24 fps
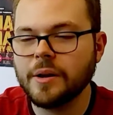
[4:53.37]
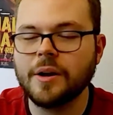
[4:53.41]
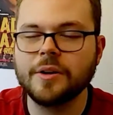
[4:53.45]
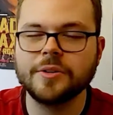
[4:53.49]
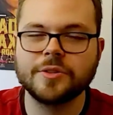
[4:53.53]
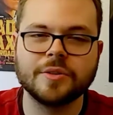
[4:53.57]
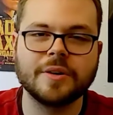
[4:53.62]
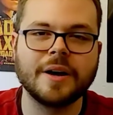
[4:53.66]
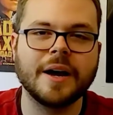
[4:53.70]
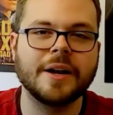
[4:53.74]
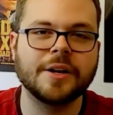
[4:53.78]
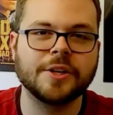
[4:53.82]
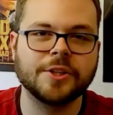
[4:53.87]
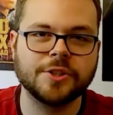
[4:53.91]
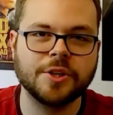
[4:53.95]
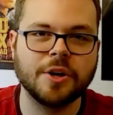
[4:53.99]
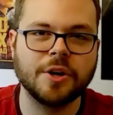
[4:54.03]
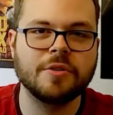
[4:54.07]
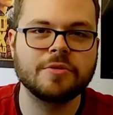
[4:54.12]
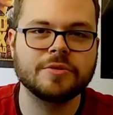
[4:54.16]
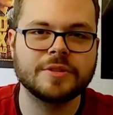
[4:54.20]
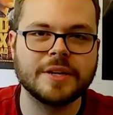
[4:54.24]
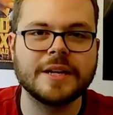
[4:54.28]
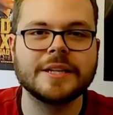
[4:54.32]
also kind of
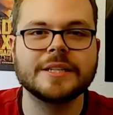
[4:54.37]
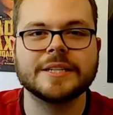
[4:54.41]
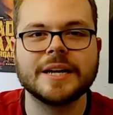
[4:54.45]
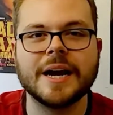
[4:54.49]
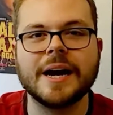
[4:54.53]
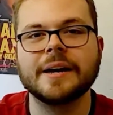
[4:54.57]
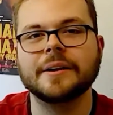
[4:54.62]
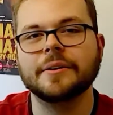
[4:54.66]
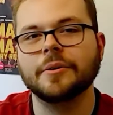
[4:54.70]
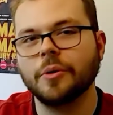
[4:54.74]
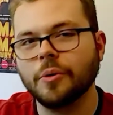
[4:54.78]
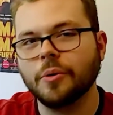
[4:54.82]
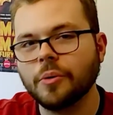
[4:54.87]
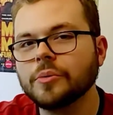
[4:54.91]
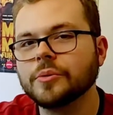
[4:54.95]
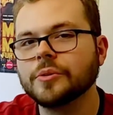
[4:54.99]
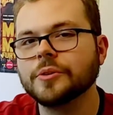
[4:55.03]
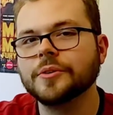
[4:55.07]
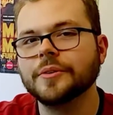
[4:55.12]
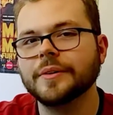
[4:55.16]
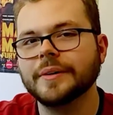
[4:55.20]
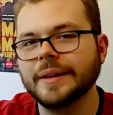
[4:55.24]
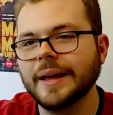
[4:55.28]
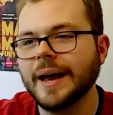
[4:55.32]
shows that he's gotten
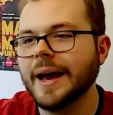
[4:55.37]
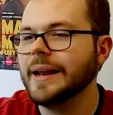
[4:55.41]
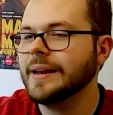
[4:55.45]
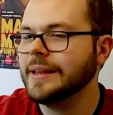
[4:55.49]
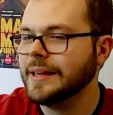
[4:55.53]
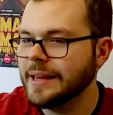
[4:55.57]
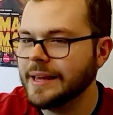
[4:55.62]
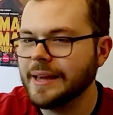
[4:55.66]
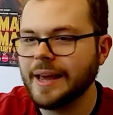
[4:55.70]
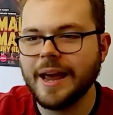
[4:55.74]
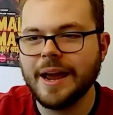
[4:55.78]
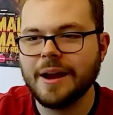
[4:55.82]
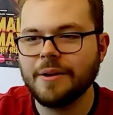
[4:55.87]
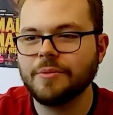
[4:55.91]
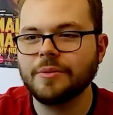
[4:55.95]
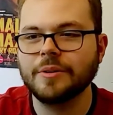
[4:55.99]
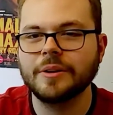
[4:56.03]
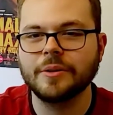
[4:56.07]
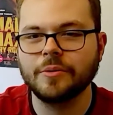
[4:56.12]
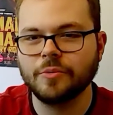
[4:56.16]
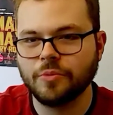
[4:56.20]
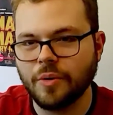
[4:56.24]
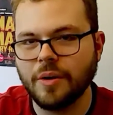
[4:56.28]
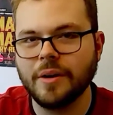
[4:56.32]
older and that he can't
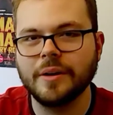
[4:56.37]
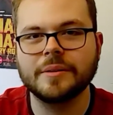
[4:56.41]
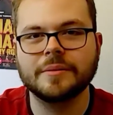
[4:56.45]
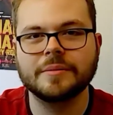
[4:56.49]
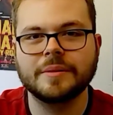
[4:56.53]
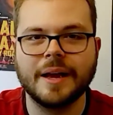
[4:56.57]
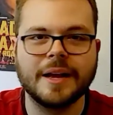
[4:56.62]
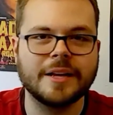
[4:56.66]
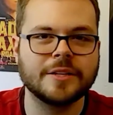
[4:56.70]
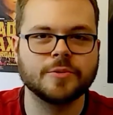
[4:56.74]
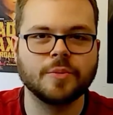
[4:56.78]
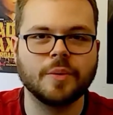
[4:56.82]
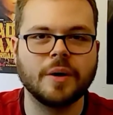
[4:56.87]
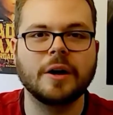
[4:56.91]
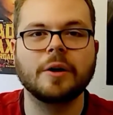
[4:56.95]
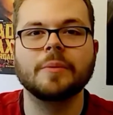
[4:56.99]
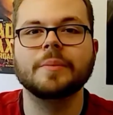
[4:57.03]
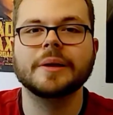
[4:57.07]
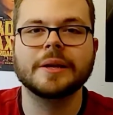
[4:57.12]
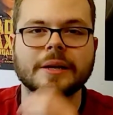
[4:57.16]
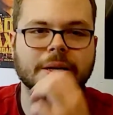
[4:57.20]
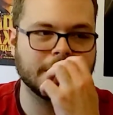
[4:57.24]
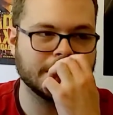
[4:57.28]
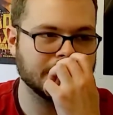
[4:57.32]
really run as well
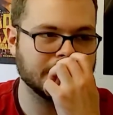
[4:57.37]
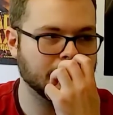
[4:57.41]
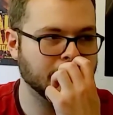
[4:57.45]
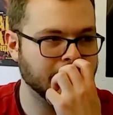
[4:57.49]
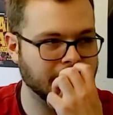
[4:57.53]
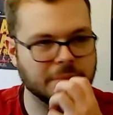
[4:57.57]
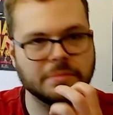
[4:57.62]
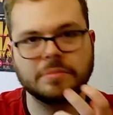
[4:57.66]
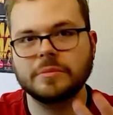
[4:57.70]
because, I mean,